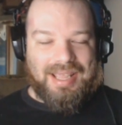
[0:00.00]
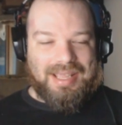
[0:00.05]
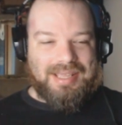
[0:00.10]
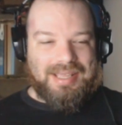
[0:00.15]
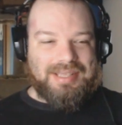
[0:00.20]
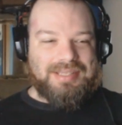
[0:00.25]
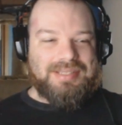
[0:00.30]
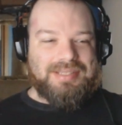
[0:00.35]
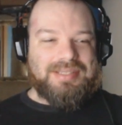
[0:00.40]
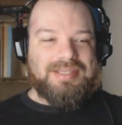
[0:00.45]

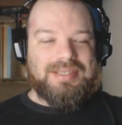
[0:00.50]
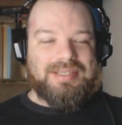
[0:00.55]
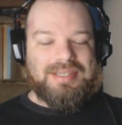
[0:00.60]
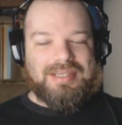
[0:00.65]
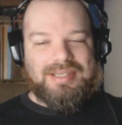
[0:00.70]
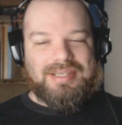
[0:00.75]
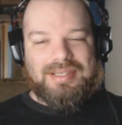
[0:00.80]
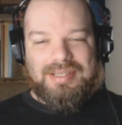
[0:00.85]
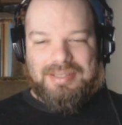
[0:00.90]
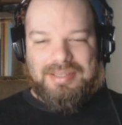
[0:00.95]
and
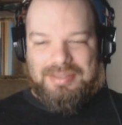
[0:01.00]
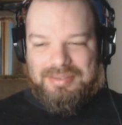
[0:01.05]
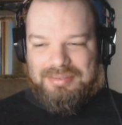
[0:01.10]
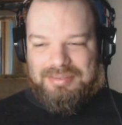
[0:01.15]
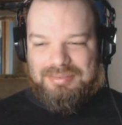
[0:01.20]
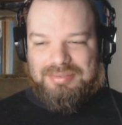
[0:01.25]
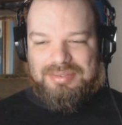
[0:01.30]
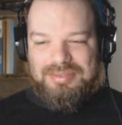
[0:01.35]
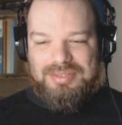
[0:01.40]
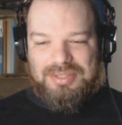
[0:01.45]

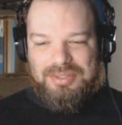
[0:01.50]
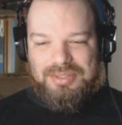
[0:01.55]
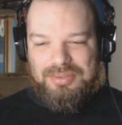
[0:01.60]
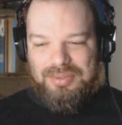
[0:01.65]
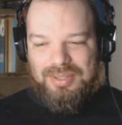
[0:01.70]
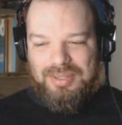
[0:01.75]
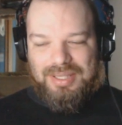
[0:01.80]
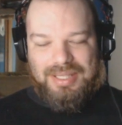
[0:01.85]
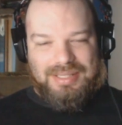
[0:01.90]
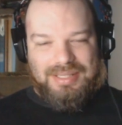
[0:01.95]

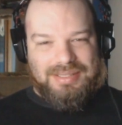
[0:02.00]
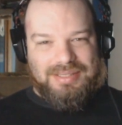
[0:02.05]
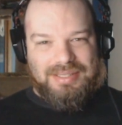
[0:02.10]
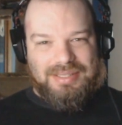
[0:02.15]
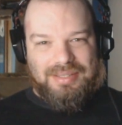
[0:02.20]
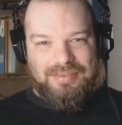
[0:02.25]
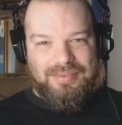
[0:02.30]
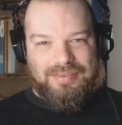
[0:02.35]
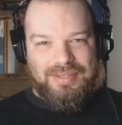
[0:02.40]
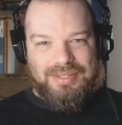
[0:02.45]
do all that
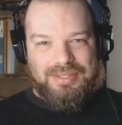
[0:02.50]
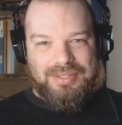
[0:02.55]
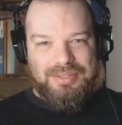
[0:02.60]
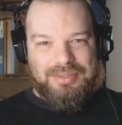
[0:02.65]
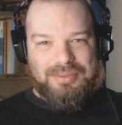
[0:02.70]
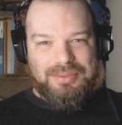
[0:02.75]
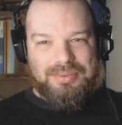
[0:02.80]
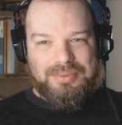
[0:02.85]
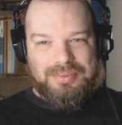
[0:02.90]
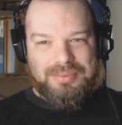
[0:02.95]
stuff I
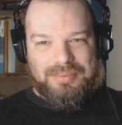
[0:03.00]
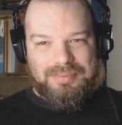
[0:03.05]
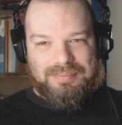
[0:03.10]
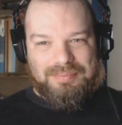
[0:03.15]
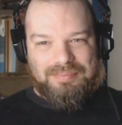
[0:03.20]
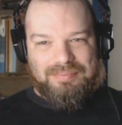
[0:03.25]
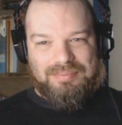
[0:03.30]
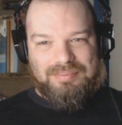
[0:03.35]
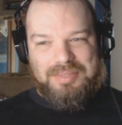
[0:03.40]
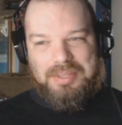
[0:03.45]
do
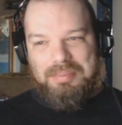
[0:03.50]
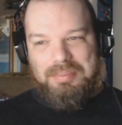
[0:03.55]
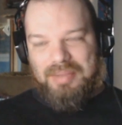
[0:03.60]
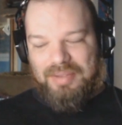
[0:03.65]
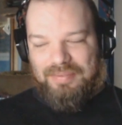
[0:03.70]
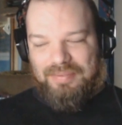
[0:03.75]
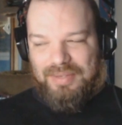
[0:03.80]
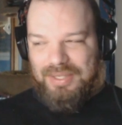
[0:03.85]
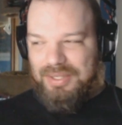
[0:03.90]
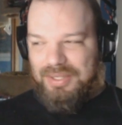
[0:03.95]
in
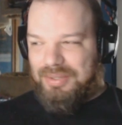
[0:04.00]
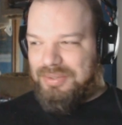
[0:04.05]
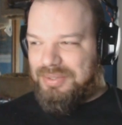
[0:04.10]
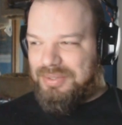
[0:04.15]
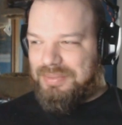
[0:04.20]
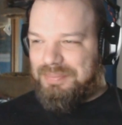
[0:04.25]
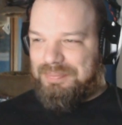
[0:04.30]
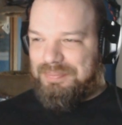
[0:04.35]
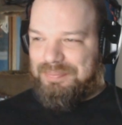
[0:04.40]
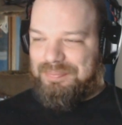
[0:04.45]
my
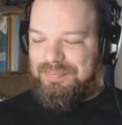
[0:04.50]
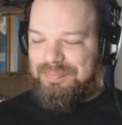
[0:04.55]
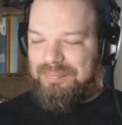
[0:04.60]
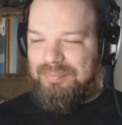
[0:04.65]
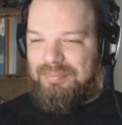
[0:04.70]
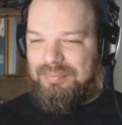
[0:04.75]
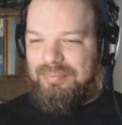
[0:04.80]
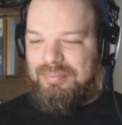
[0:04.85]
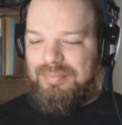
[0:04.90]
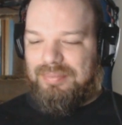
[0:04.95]
videos.
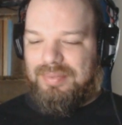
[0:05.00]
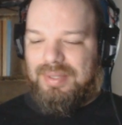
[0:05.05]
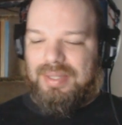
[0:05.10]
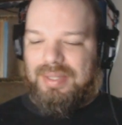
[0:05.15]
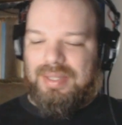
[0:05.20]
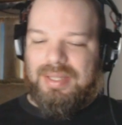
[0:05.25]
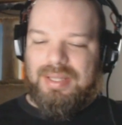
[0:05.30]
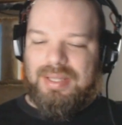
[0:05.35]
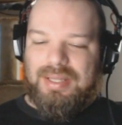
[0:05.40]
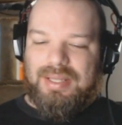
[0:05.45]

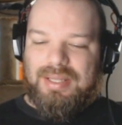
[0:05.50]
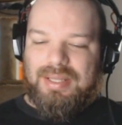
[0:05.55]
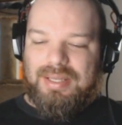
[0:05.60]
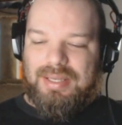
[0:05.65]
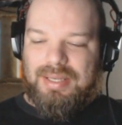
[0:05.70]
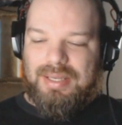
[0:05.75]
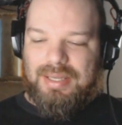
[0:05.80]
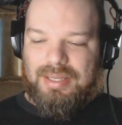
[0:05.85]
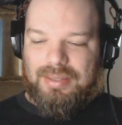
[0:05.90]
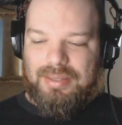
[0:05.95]

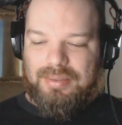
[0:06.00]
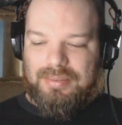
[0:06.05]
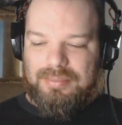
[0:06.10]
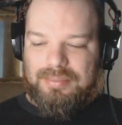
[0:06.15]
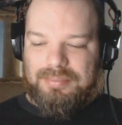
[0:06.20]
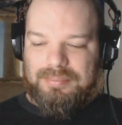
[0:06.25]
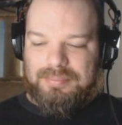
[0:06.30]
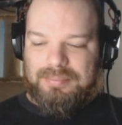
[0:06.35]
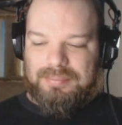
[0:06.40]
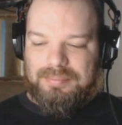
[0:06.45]

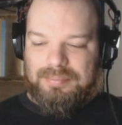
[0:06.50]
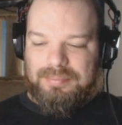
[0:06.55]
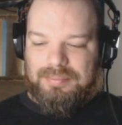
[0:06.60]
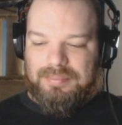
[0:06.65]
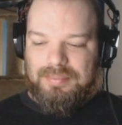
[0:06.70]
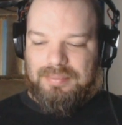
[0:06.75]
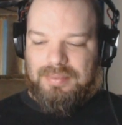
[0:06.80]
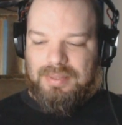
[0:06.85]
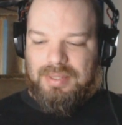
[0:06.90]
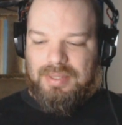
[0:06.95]
Now,
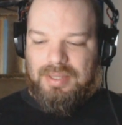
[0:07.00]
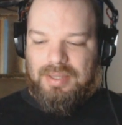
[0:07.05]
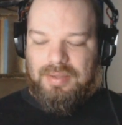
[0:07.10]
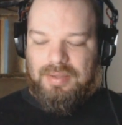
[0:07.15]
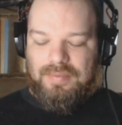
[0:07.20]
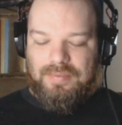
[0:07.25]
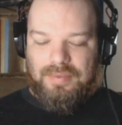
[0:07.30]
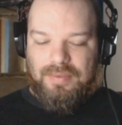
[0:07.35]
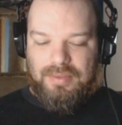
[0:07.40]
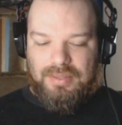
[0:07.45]

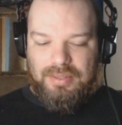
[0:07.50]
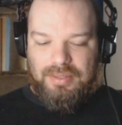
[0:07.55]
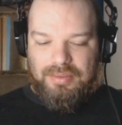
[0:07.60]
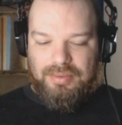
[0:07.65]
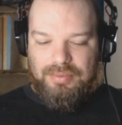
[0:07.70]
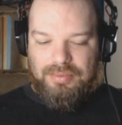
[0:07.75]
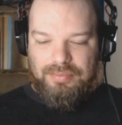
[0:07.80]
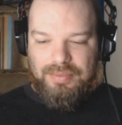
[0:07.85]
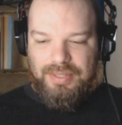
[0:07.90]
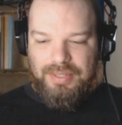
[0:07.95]

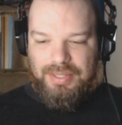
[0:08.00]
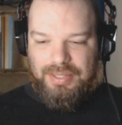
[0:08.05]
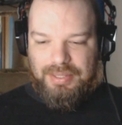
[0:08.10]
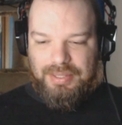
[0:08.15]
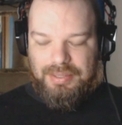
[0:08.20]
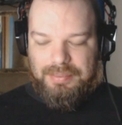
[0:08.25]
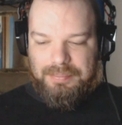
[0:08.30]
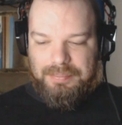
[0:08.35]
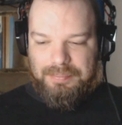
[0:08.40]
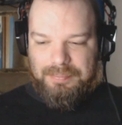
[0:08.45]
Fallout
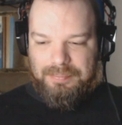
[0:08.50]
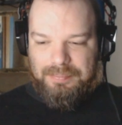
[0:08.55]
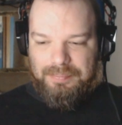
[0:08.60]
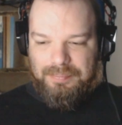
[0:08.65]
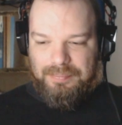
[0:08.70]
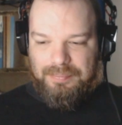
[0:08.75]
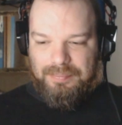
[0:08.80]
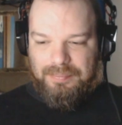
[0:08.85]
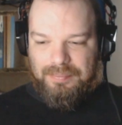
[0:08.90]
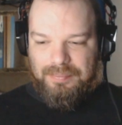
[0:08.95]
3,
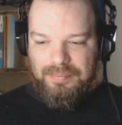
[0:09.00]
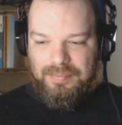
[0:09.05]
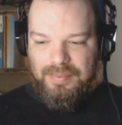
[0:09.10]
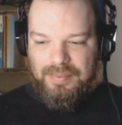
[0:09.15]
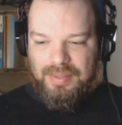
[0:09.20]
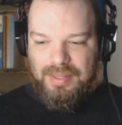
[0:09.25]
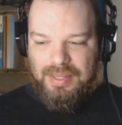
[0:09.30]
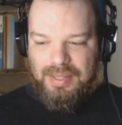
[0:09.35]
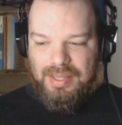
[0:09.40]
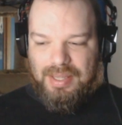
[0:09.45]

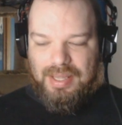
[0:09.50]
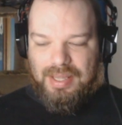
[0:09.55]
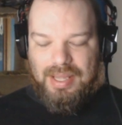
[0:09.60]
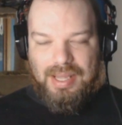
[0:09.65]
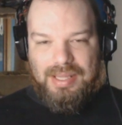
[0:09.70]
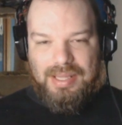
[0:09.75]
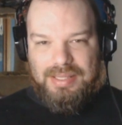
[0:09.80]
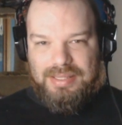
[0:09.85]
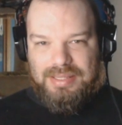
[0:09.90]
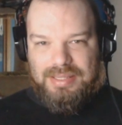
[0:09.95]

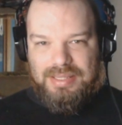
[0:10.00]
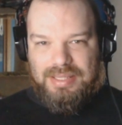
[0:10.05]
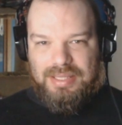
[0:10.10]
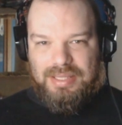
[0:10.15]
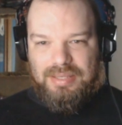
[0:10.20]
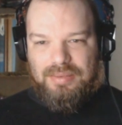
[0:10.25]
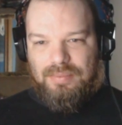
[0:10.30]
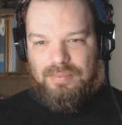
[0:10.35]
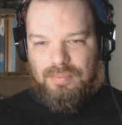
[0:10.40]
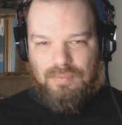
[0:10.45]
I
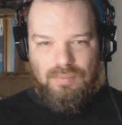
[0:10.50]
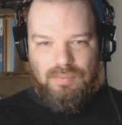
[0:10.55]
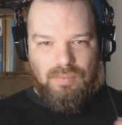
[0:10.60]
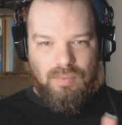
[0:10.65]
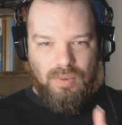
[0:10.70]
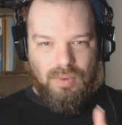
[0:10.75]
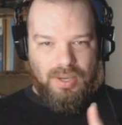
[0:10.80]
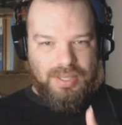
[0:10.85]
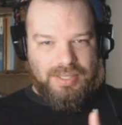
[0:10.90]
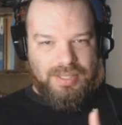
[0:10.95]
did
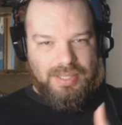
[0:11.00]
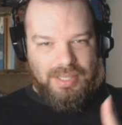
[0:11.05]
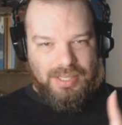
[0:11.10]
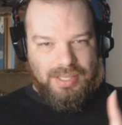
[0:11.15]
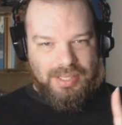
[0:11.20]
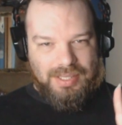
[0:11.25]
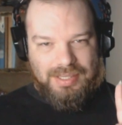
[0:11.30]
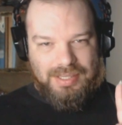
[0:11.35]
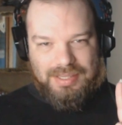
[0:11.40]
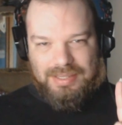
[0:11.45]

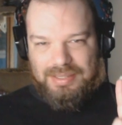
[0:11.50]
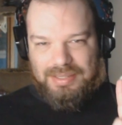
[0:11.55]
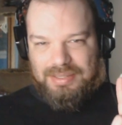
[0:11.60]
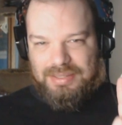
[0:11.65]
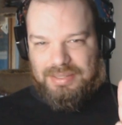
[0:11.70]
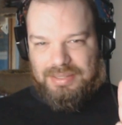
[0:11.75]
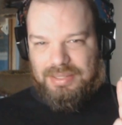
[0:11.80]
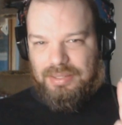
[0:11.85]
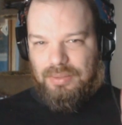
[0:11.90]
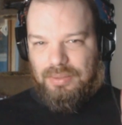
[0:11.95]
one
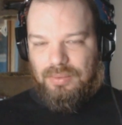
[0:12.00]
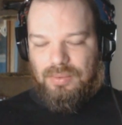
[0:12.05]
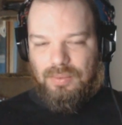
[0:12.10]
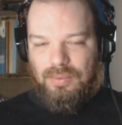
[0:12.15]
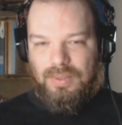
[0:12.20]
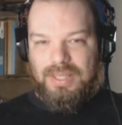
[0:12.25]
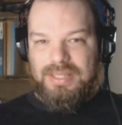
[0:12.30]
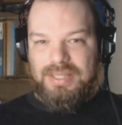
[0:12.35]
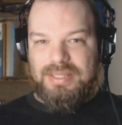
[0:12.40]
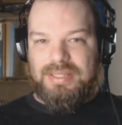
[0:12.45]
single
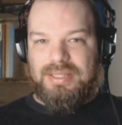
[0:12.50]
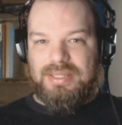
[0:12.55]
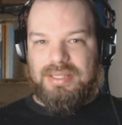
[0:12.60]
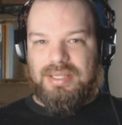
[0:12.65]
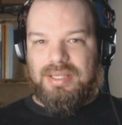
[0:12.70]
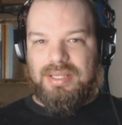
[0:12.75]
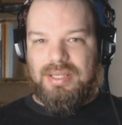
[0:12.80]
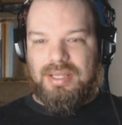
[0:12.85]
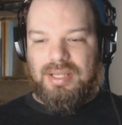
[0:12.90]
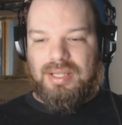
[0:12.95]

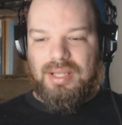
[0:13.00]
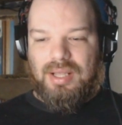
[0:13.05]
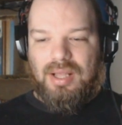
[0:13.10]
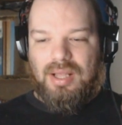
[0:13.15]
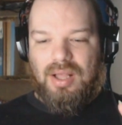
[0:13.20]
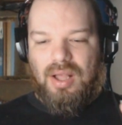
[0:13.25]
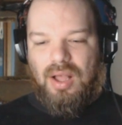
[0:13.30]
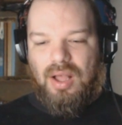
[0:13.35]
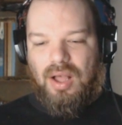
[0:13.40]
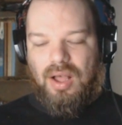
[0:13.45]
quest
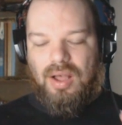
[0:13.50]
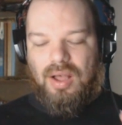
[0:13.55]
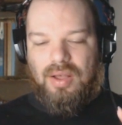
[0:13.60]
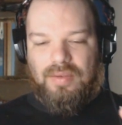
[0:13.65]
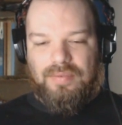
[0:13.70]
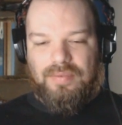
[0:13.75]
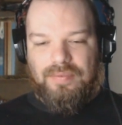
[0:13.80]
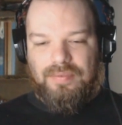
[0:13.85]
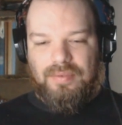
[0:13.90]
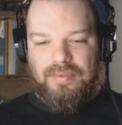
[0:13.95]

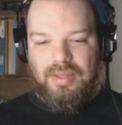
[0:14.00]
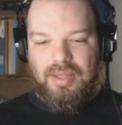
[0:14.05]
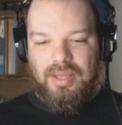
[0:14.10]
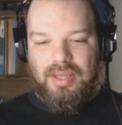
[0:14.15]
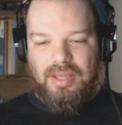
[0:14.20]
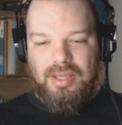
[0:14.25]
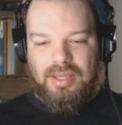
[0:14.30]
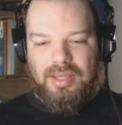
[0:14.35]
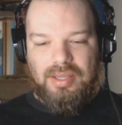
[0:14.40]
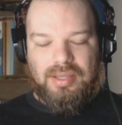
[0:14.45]
off
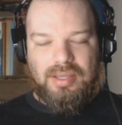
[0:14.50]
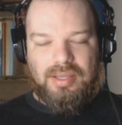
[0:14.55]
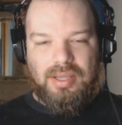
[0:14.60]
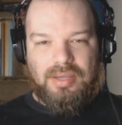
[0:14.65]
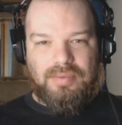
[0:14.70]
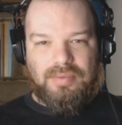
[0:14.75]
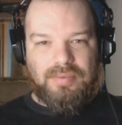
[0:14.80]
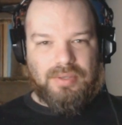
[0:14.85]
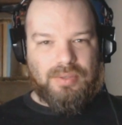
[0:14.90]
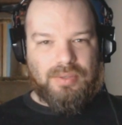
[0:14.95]

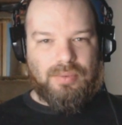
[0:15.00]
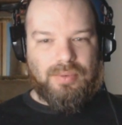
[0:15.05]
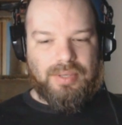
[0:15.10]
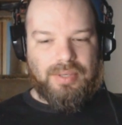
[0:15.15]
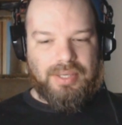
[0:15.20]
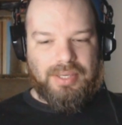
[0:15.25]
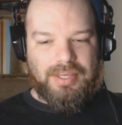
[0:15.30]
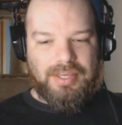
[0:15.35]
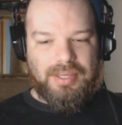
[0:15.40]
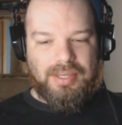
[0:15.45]

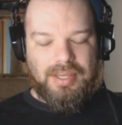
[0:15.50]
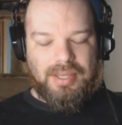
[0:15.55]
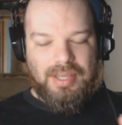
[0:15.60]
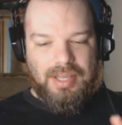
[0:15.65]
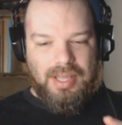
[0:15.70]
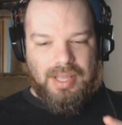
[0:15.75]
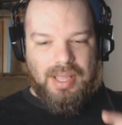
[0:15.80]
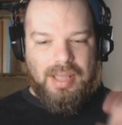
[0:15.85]
unrecorded.